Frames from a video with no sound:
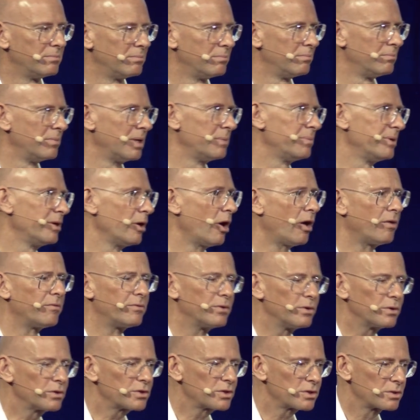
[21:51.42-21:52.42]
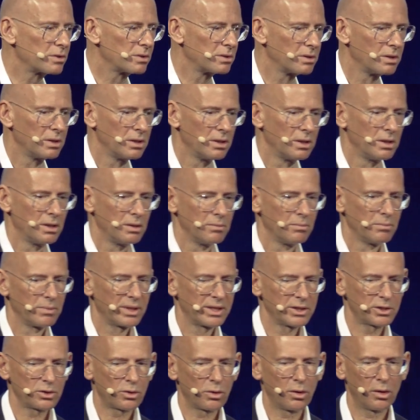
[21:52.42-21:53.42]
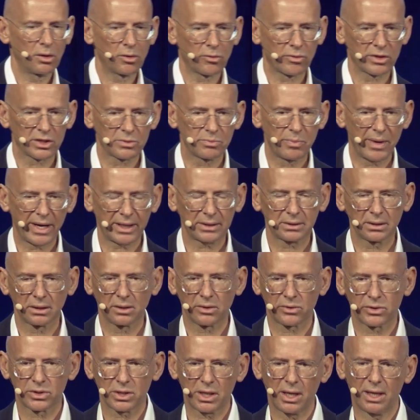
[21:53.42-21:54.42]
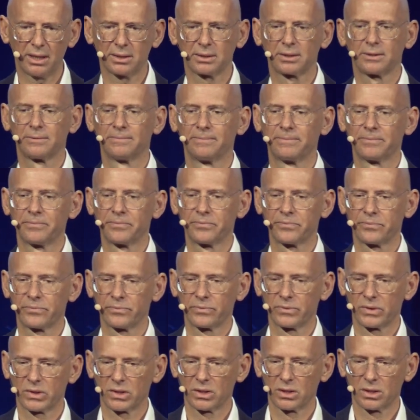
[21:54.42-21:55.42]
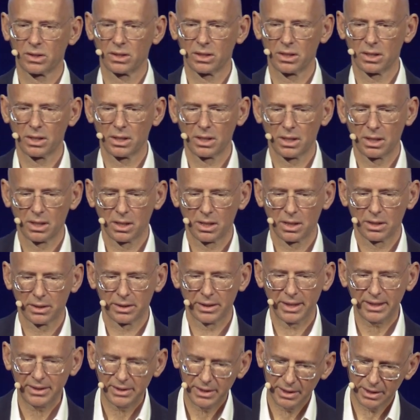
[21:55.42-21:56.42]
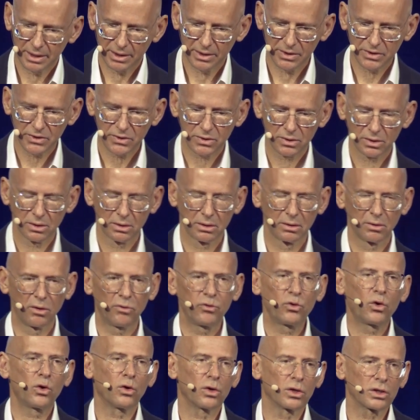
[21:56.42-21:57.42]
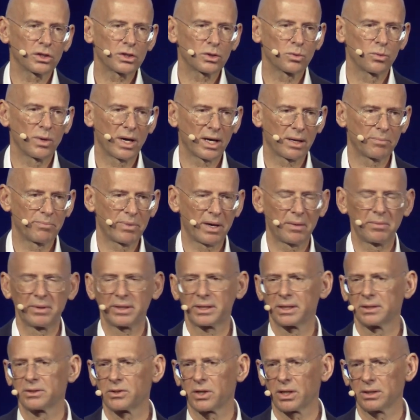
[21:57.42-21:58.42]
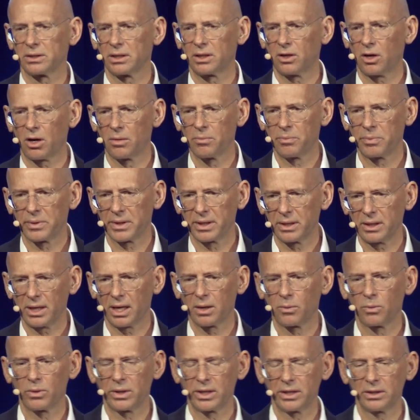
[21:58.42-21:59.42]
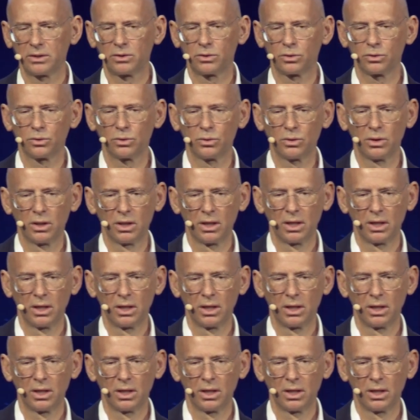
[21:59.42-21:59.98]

maybe obvious, but it's called respect and result. That is, of course, we are a publicly traded company, and we need to